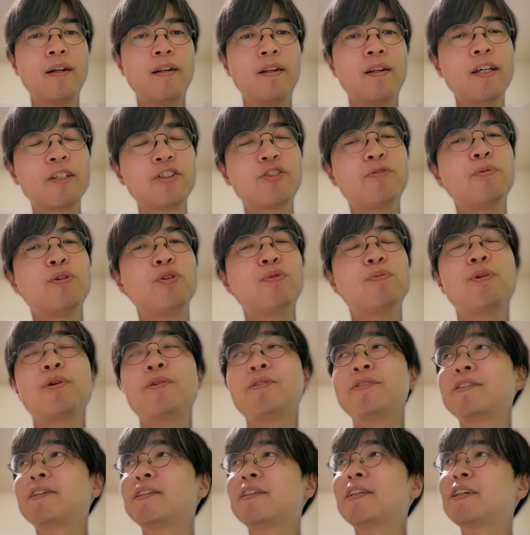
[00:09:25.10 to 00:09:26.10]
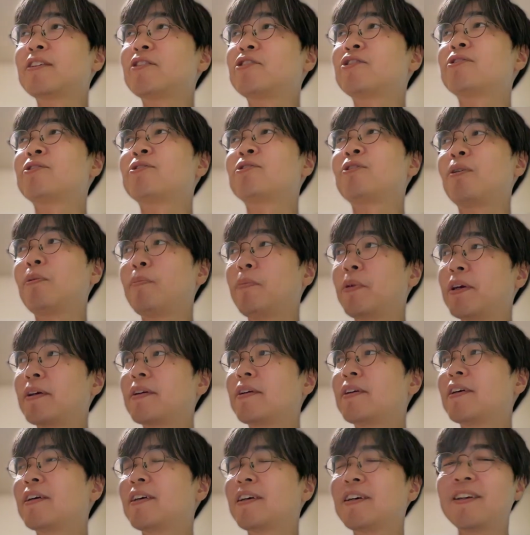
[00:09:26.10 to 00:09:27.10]
Let's move on to the next
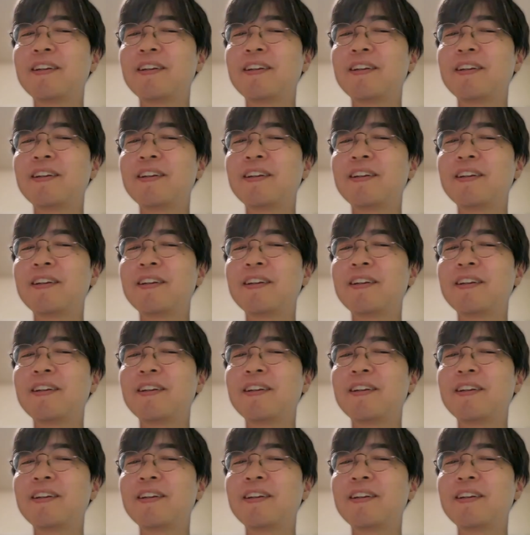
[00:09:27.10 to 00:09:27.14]
topic.